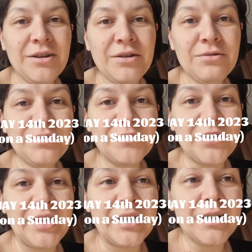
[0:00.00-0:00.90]
Good
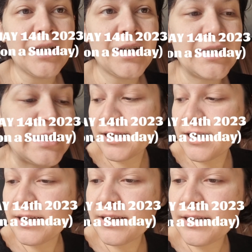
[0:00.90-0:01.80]
morning, guys.
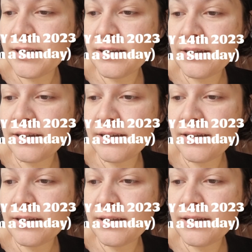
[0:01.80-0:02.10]
I